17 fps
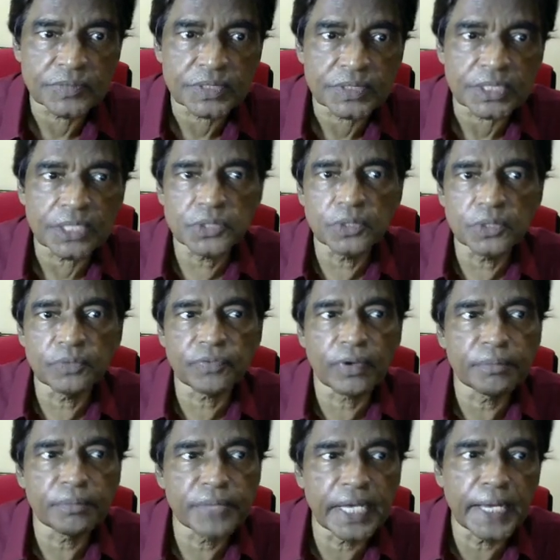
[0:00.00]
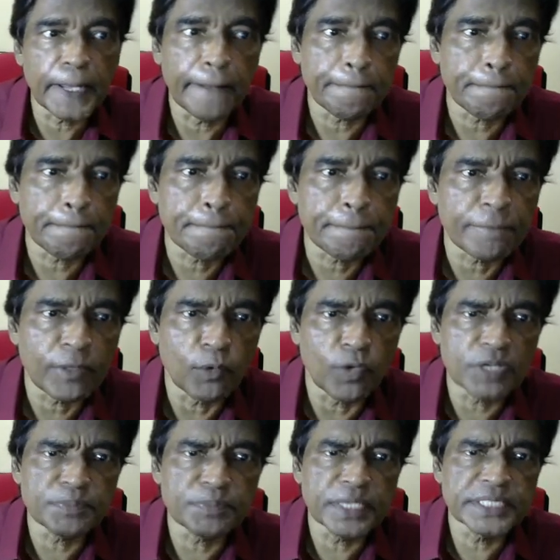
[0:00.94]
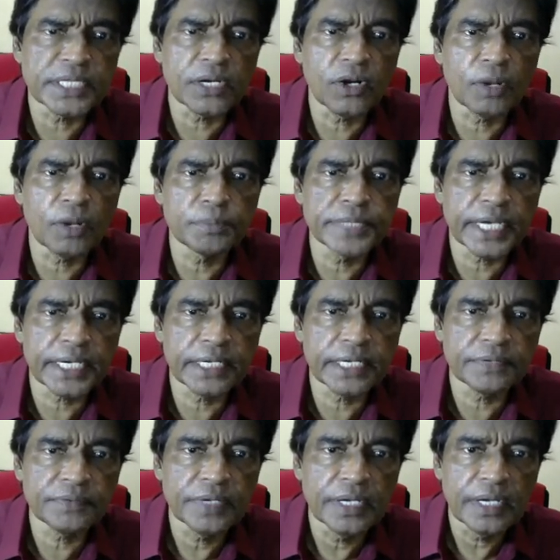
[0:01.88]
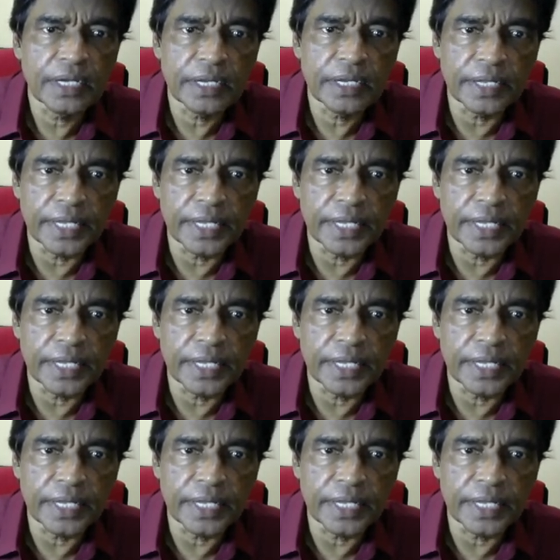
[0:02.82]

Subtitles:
So from there, what's my general objective? The